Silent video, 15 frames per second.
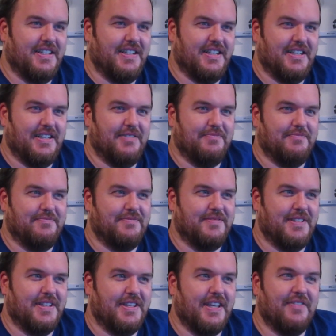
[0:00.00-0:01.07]
Um,
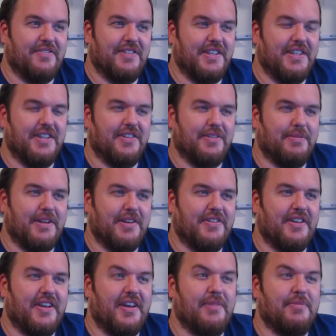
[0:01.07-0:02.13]
Thankfully, you know, the
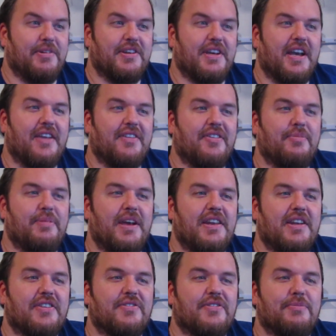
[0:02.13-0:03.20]
player's handbook has an
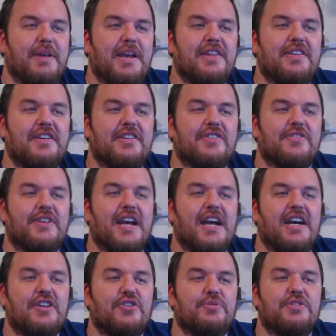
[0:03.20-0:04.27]
appendix for pantheons of
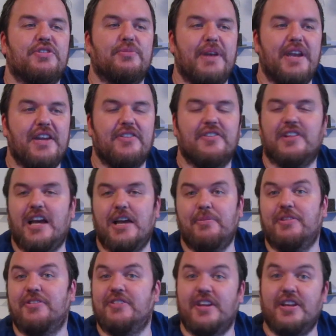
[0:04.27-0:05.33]
gods with domains,
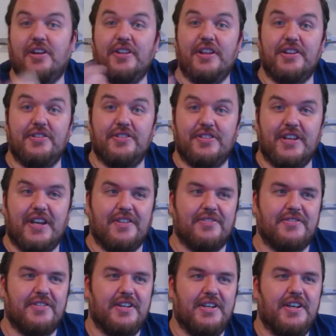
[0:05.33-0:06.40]
alignments, and all that good
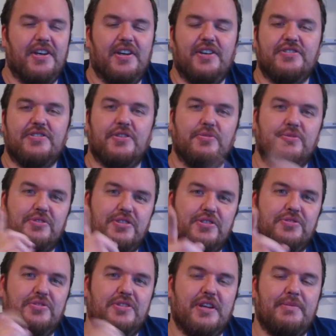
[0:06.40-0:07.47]
stuff. So
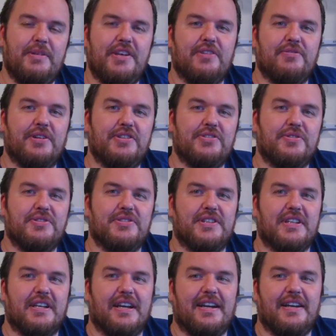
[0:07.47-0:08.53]
you can make your right choice on
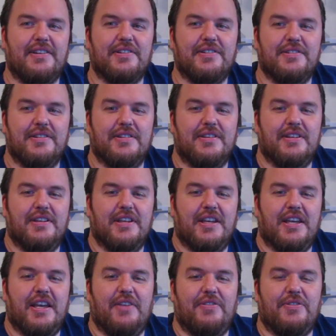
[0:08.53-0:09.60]
a god.
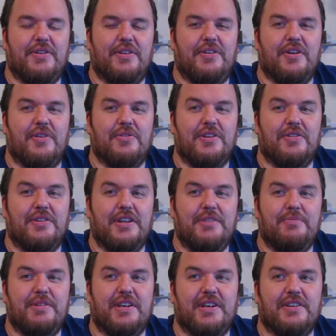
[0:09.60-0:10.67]
If you don't know
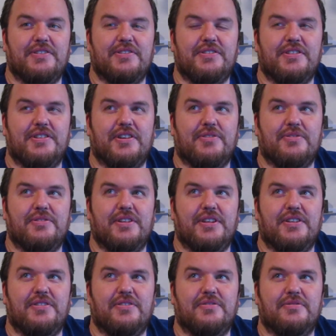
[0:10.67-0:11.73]
any because you don't
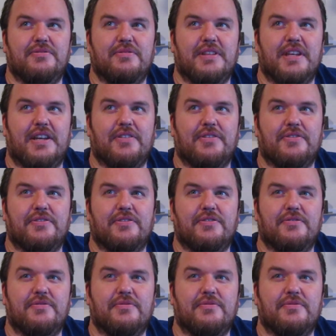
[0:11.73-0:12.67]
know a lot of